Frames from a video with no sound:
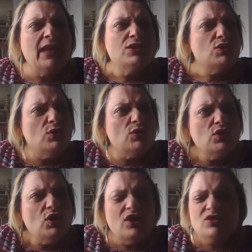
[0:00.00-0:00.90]
So you
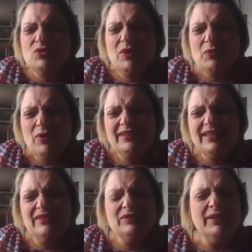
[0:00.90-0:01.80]
know, do I want
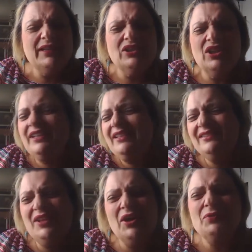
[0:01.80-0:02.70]
that for my client?
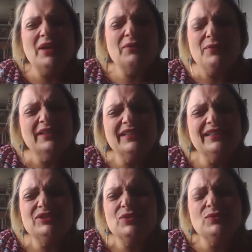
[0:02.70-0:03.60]
No, not really.
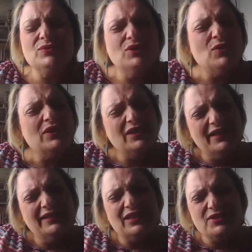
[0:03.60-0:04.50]
So you know, the
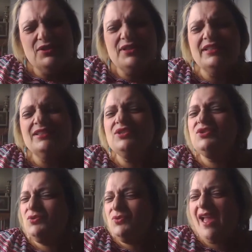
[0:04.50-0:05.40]
client that's looking to
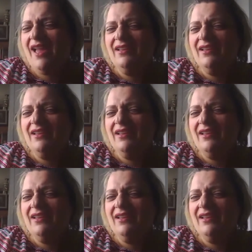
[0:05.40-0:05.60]
do that,